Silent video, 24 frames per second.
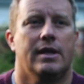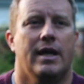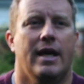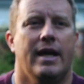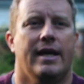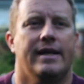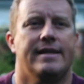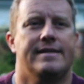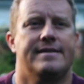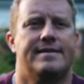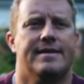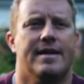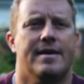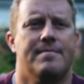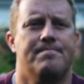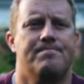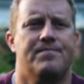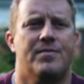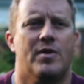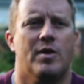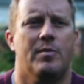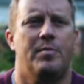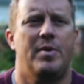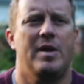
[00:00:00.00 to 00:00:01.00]
And
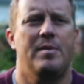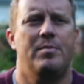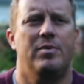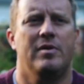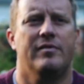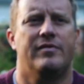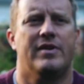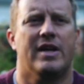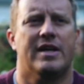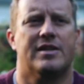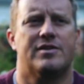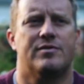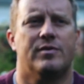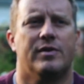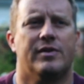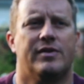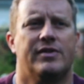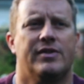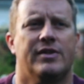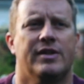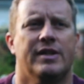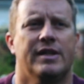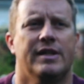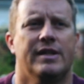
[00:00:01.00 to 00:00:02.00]
um, the people of
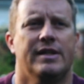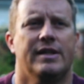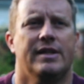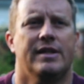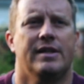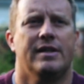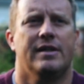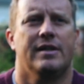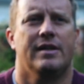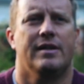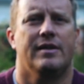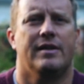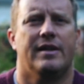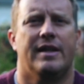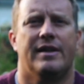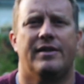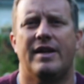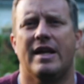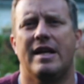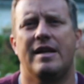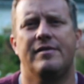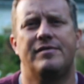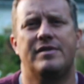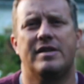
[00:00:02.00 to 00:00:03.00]
Nazareth
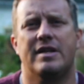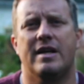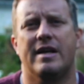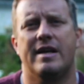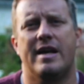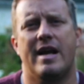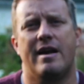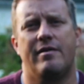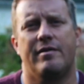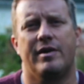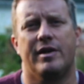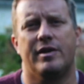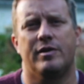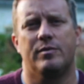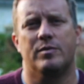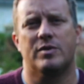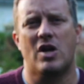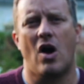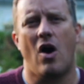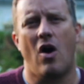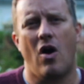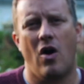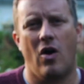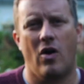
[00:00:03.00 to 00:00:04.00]
they lived in an area that
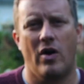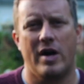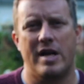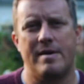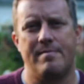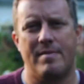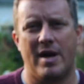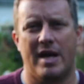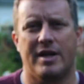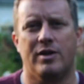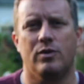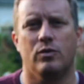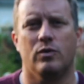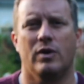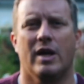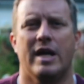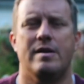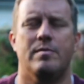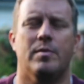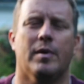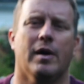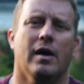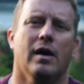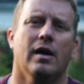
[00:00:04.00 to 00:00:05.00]
was high manual
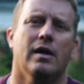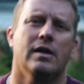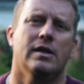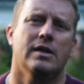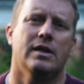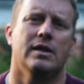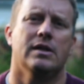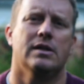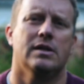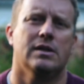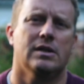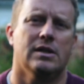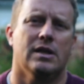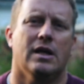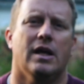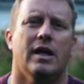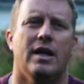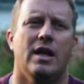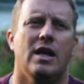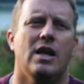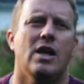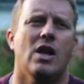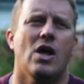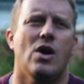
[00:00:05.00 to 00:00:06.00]
labour
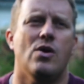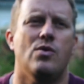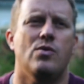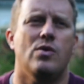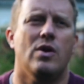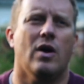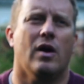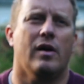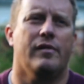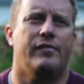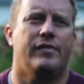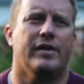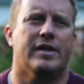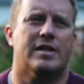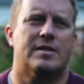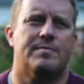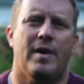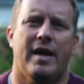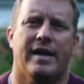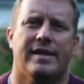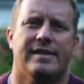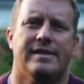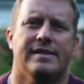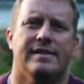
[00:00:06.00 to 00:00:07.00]
and low life
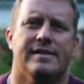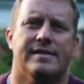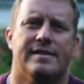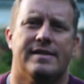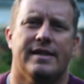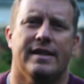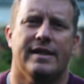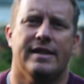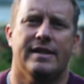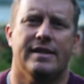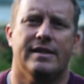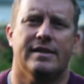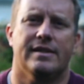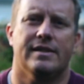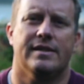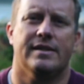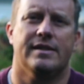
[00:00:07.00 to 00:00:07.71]
expectancy.